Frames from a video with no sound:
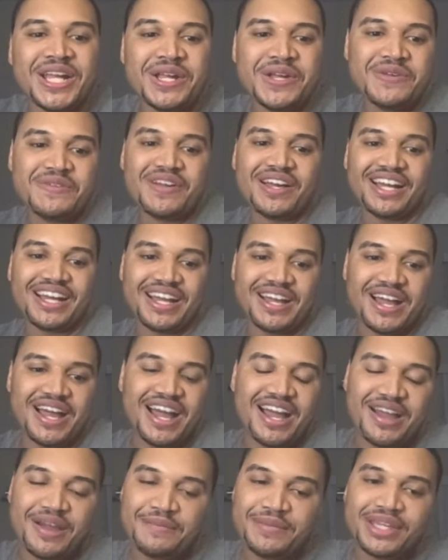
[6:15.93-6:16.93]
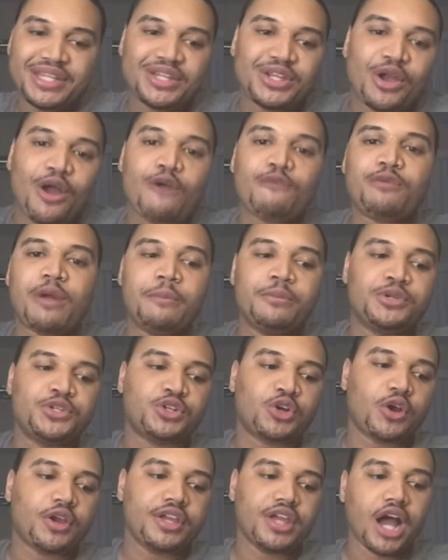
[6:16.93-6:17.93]
I mean, I'm
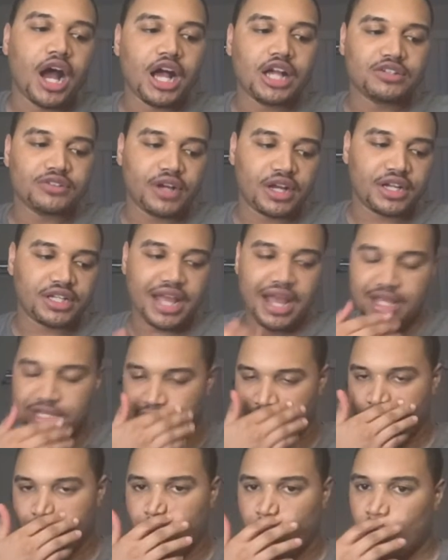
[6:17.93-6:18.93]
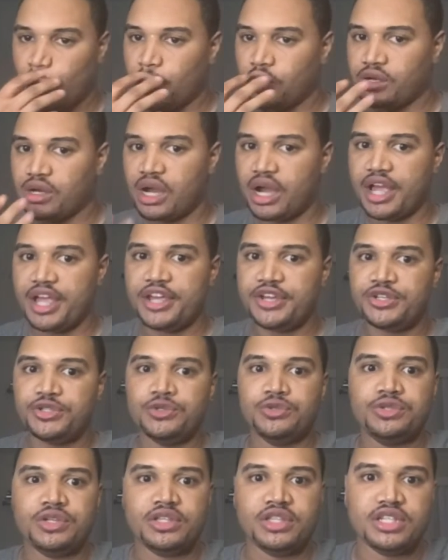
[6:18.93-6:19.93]
sure Yasraj has some more issues
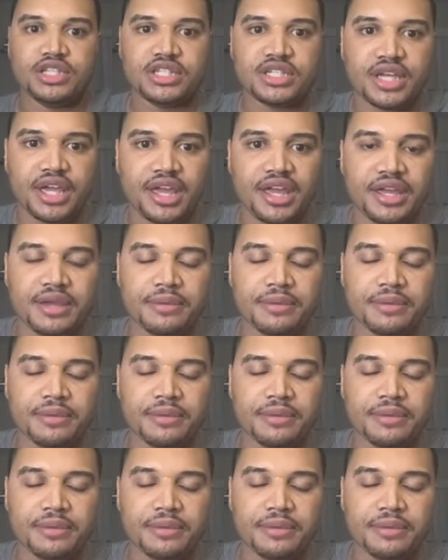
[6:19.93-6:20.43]
in this game.